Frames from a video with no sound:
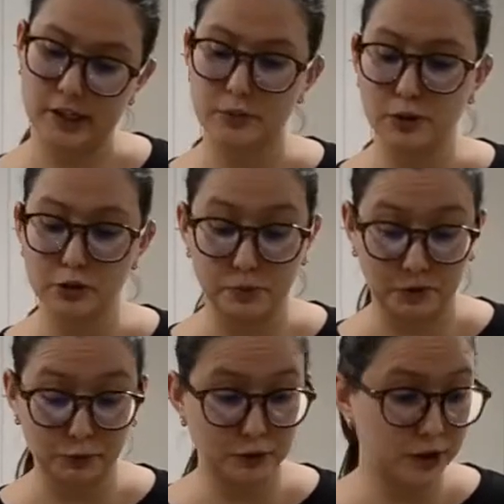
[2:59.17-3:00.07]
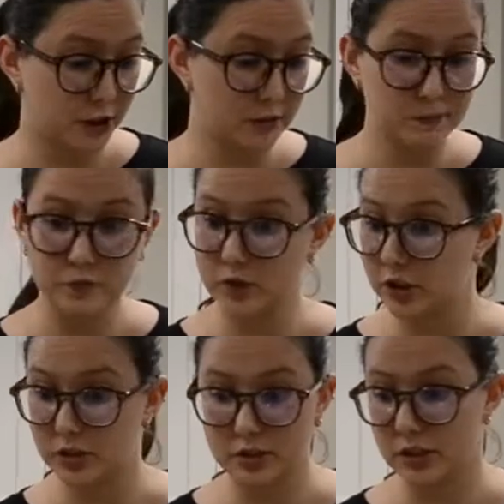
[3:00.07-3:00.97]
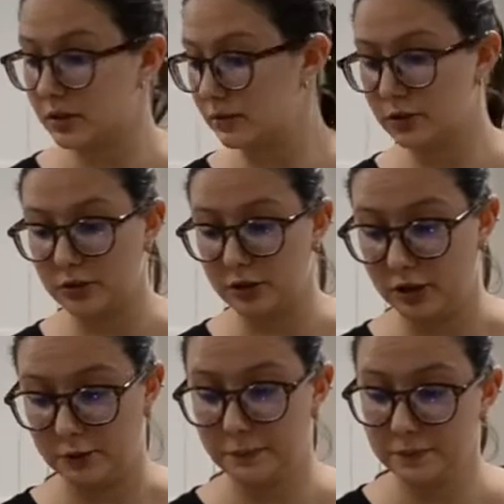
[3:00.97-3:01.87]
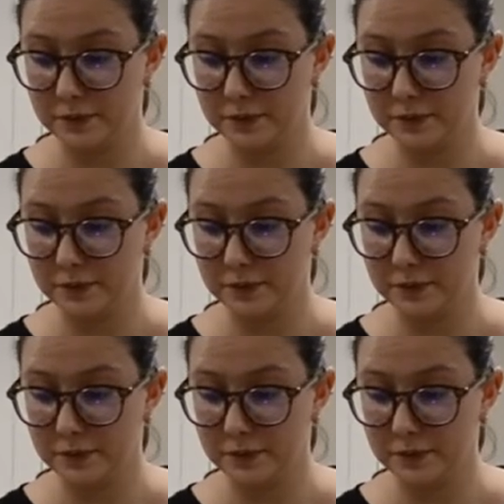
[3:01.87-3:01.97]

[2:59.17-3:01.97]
It smells wonderful in here, just so know.